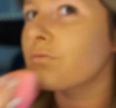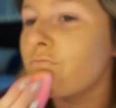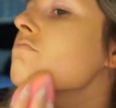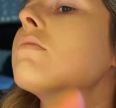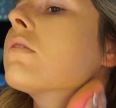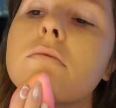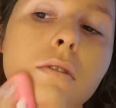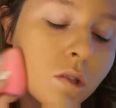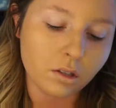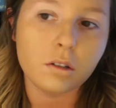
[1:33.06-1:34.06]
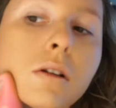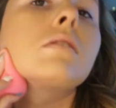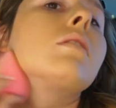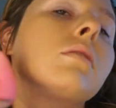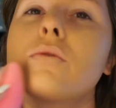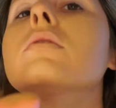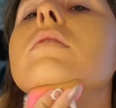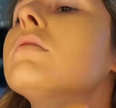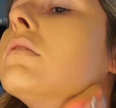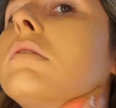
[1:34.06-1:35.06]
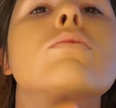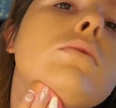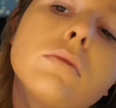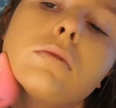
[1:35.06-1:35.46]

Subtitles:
the whole point of this, right? Once all